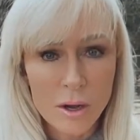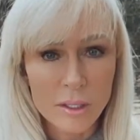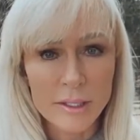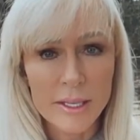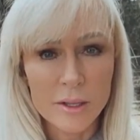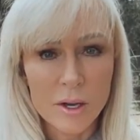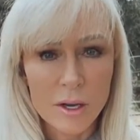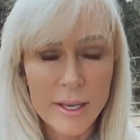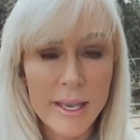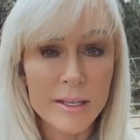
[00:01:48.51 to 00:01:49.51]
all day
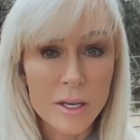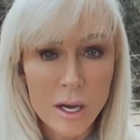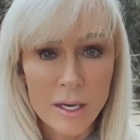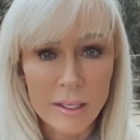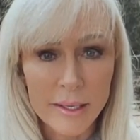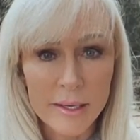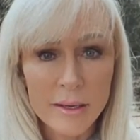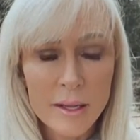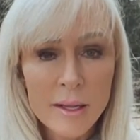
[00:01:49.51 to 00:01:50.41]
long and coddling.